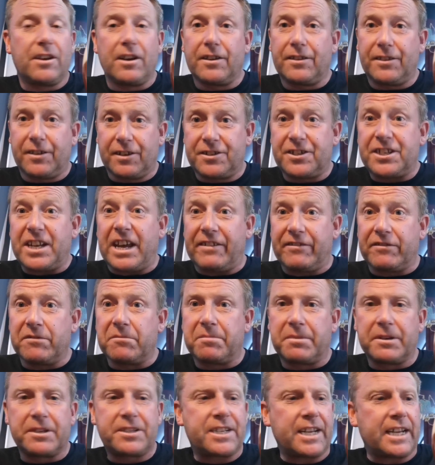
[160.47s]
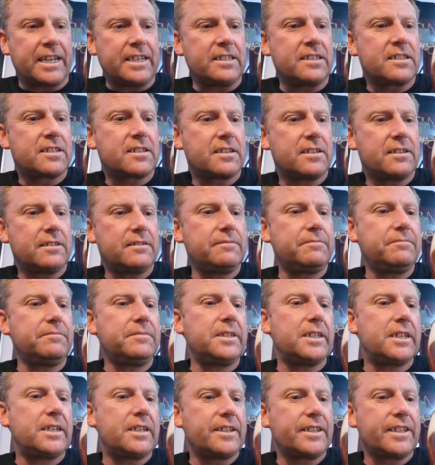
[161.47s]
7%.
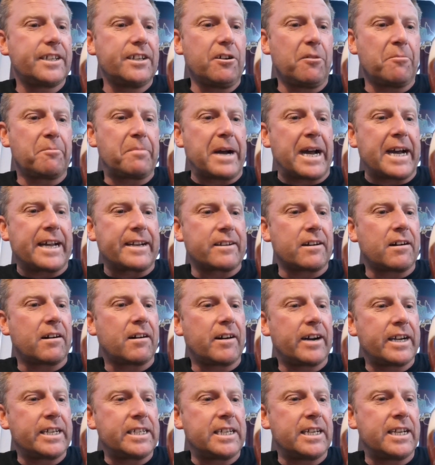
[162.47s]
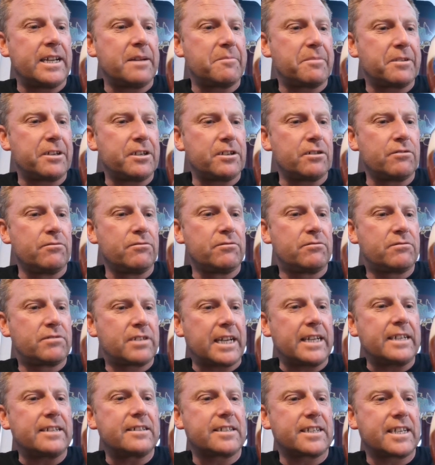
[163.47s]
They're not bad at hiding it, but you do
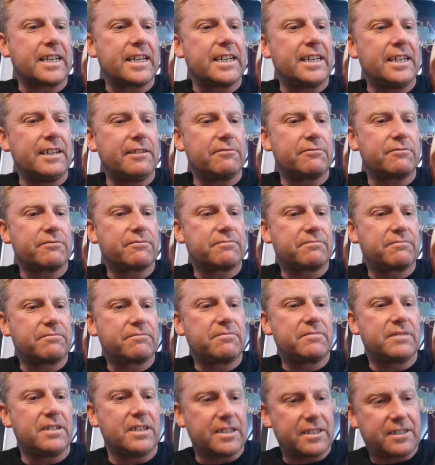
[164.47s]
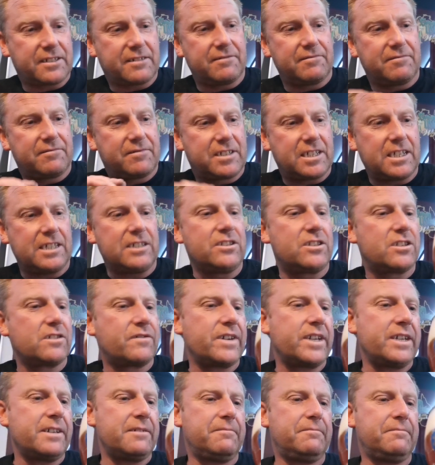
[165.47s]
tend to get a tinge
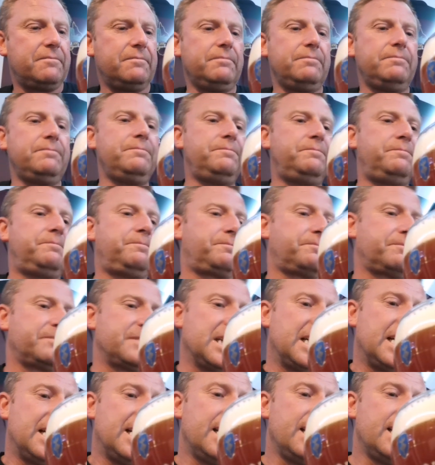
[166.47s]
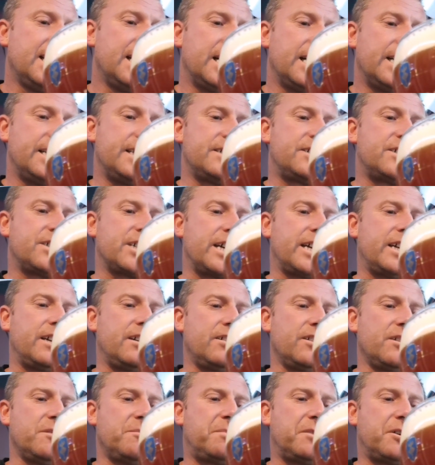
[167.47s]
of it. It is
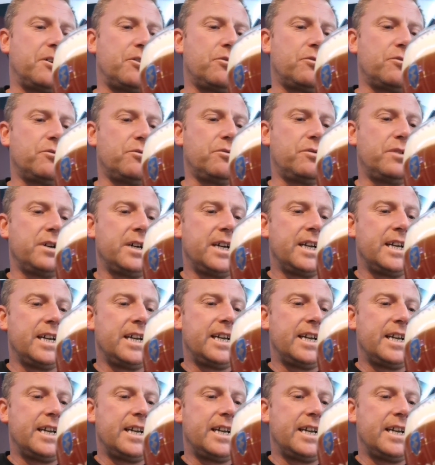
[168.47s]
saying on the bottle